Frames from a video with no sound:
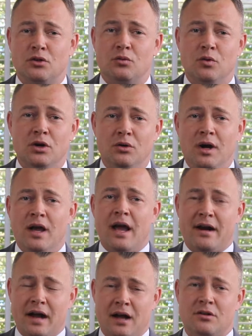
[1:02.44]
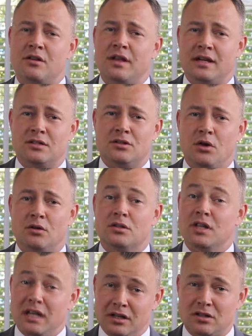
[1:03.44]
goodwill, and
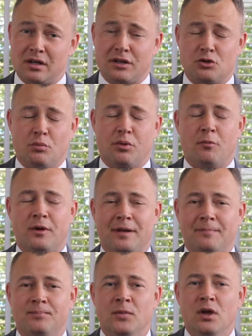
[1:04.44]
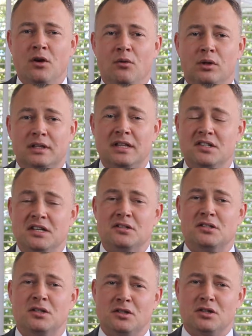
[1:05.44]
$100,000 intellectual property. Well, in this
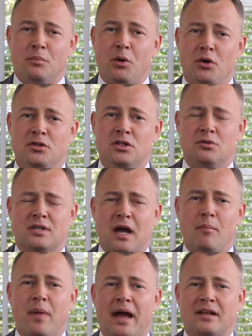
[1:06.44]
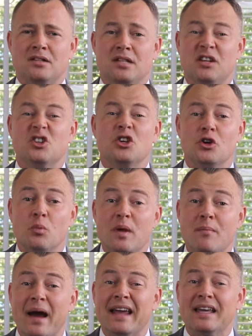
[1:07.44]
instance, the purchaser has come back and said, could
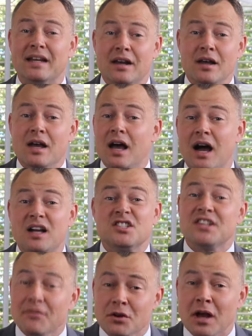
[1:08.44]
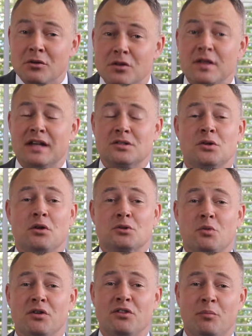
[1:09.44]
we make it
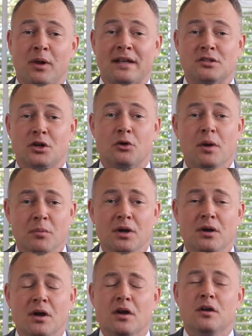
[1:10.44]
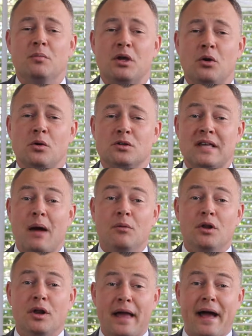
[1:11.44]
$700,000 worth of plant and equipment, because that
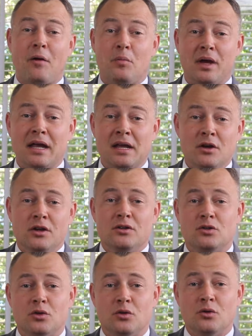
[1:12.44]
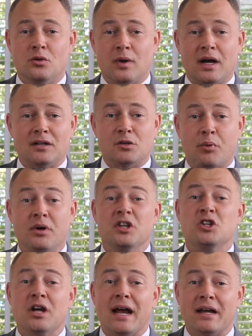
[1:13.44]
will allow me to
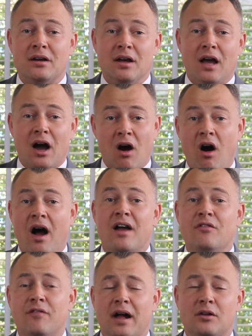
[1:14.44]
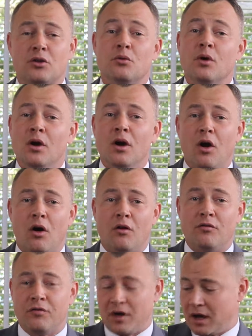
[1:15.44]
depreciate a higher value
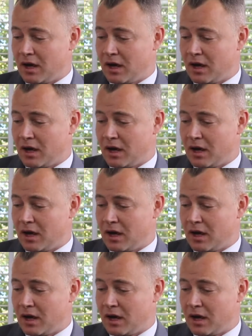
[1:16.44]
of